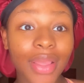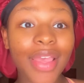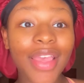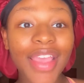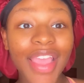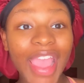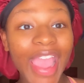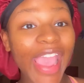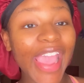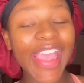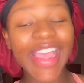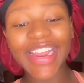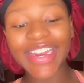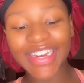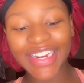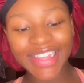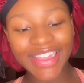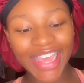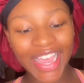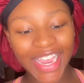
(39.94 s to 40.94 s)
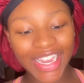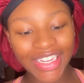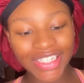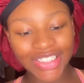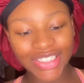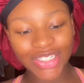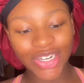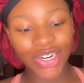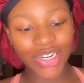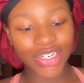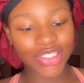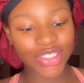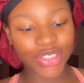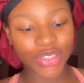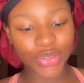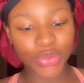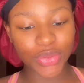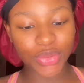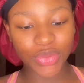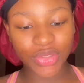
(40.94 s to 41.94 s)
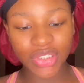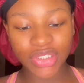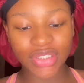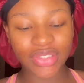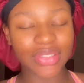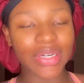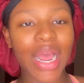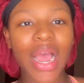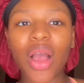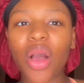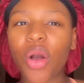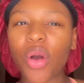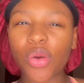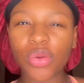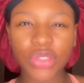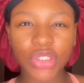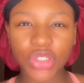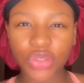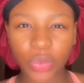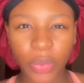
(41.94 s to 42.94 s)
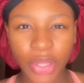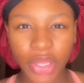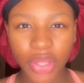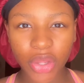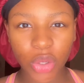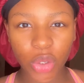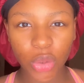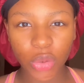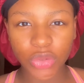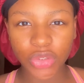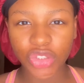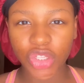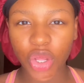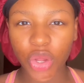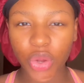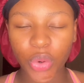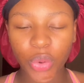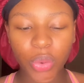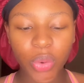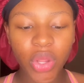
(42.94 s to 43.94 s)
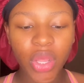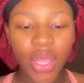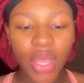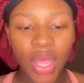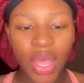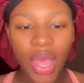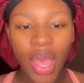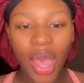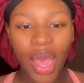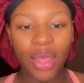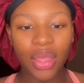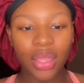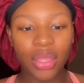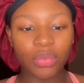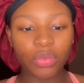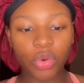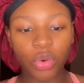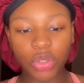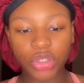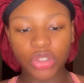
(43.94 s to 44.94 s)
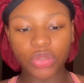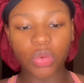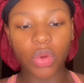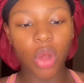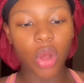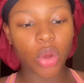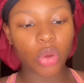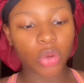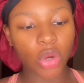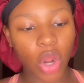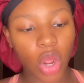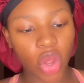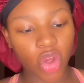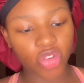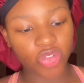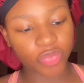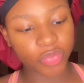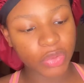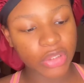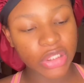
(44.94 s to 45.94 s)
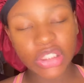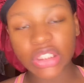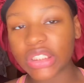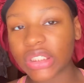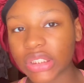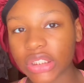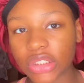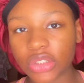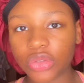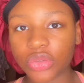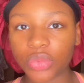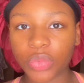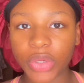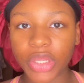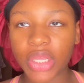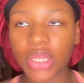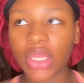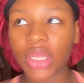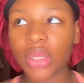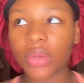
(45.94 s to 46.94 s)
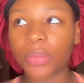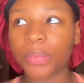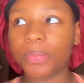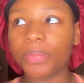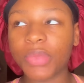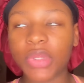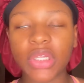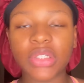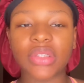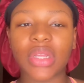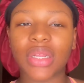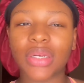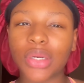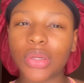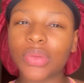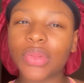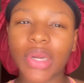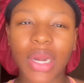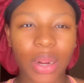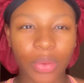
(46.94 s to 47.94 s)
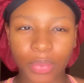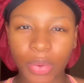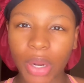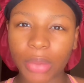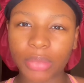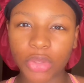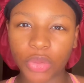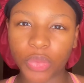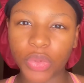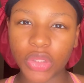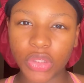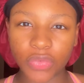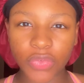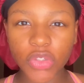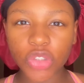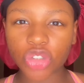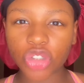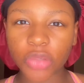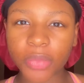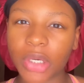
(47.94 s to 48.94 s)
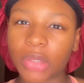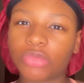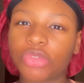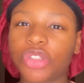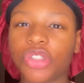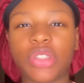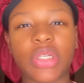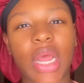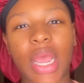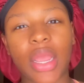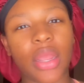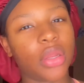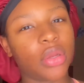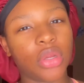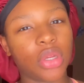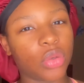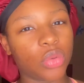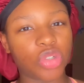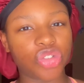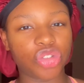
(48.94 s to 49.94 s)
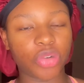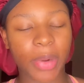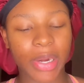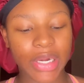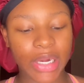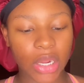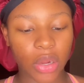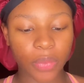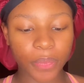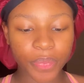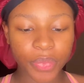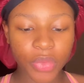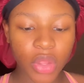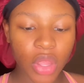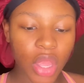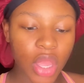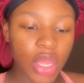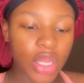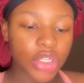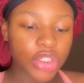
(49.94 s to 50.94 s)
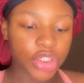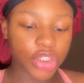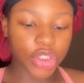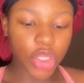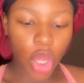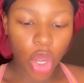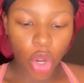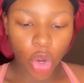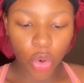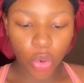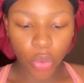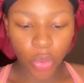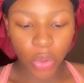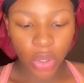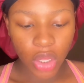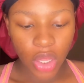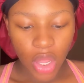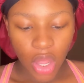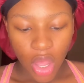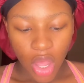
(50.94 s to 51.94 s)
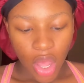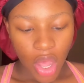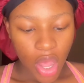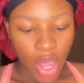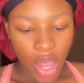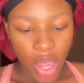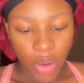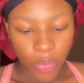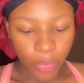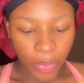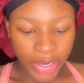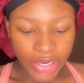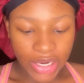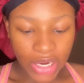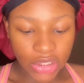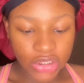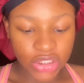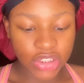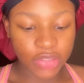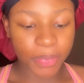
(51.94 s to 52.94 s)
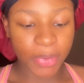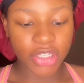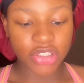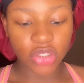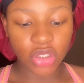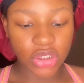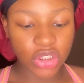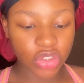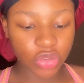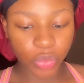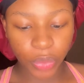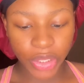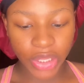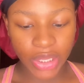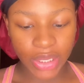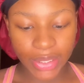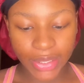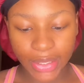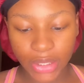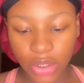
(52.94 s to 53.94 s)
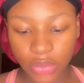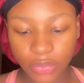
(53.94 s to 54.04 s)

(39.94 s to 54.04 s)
and they start to just not hold as well. So I am going to hold off bleaching this wig because I know that I probably will in the future, but I'm just not gonna rush it right now. So right now, the specs on this wig,